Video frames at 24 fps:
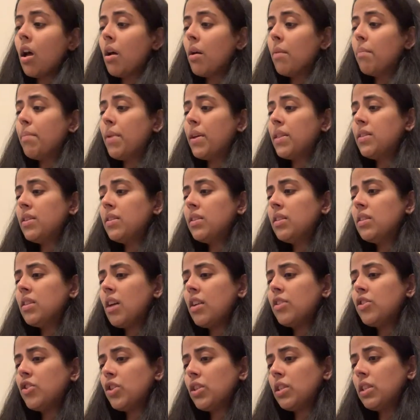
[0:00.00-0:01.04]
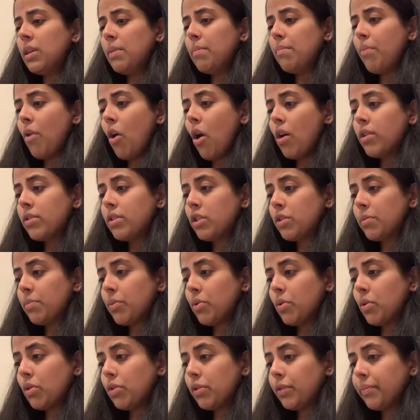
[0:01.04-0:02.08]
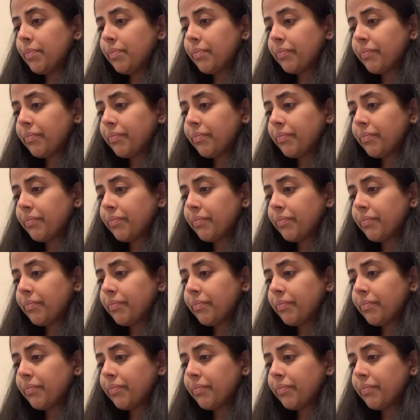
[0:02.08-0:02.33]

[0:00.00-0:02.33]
but this is utterly impossible